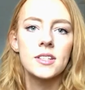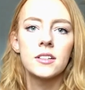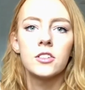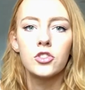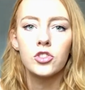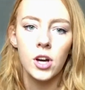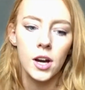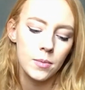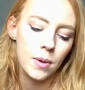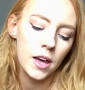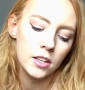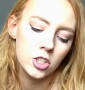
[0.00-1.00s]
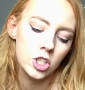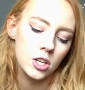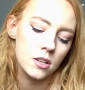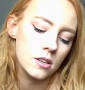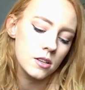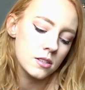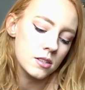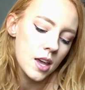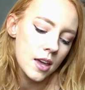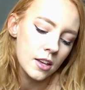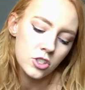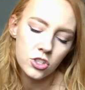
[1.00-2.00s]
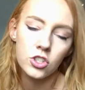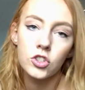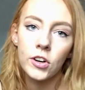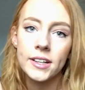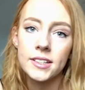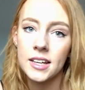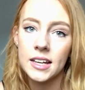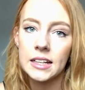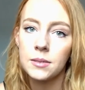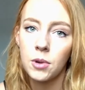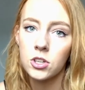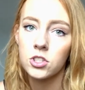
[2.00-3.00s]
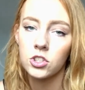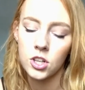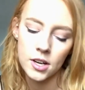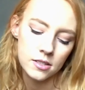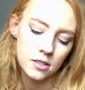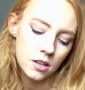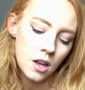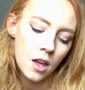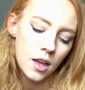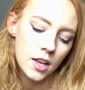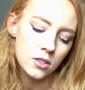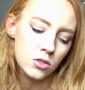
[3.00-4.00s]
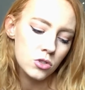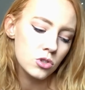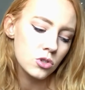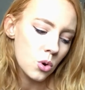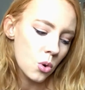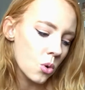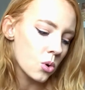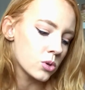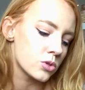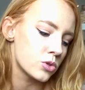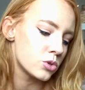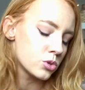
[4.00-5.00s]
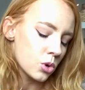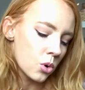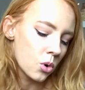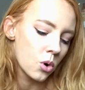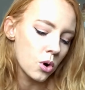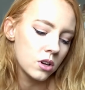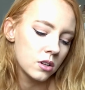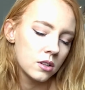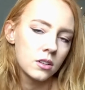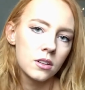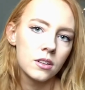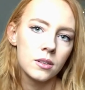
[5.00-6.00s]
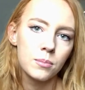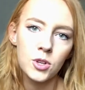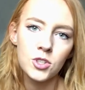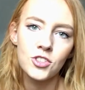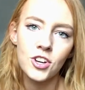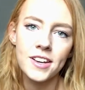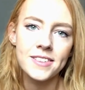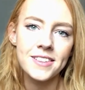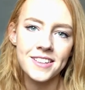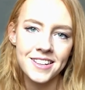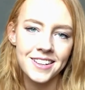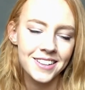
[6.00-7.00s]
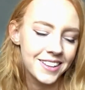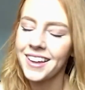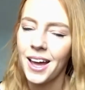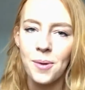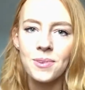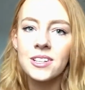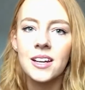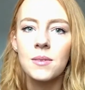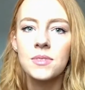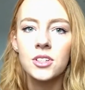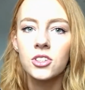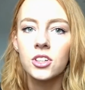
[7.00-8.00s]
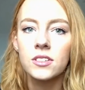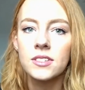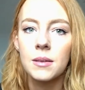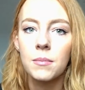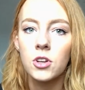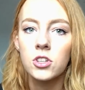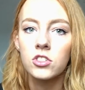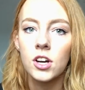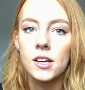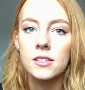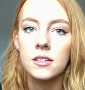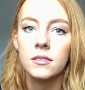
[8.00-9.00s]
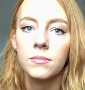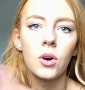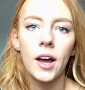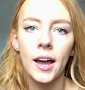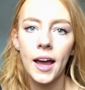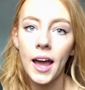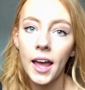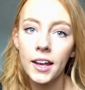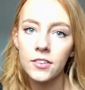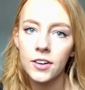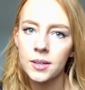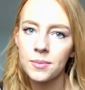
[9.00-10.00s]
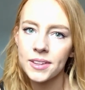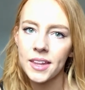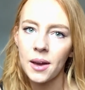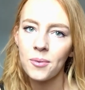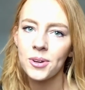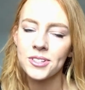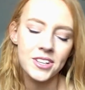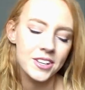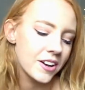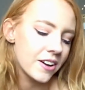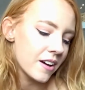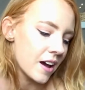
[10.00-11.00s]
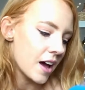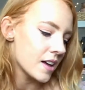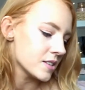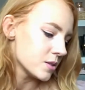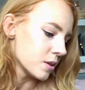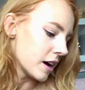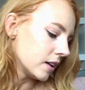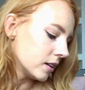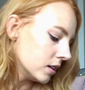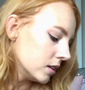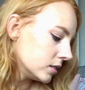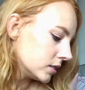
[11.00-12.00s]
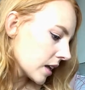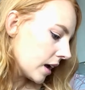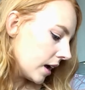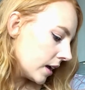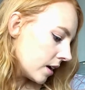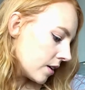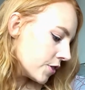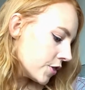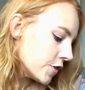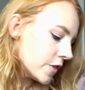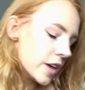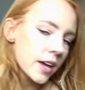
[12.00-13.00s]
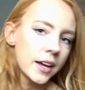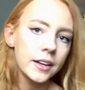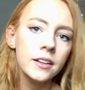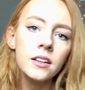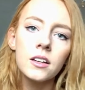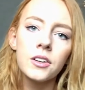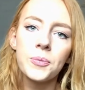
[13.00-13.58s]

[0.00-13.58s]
any dry patches. It's just a great daily moisturiser. It's so moisturising. How many times can a girl say moisturising? Well, I highly recommend that one to you as well. And I think